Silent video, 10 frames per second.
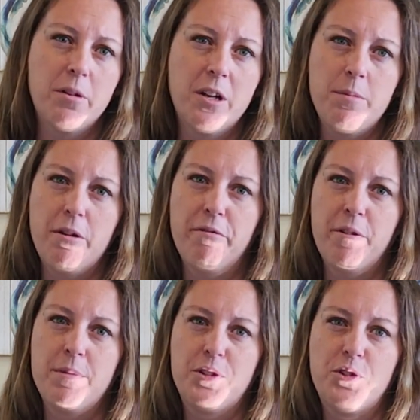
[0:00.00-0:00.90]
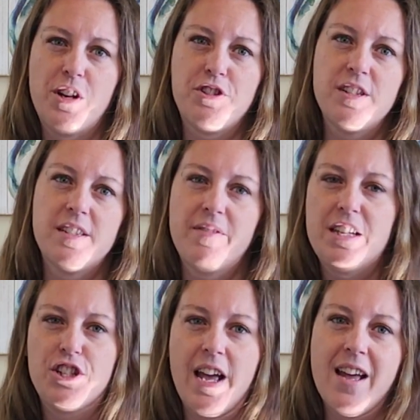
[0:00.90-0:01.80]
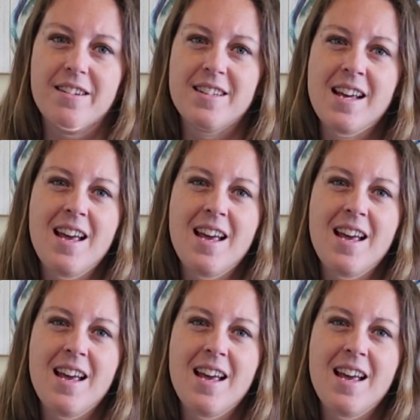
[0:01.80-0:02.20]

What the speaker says: commute from the stretches of each end.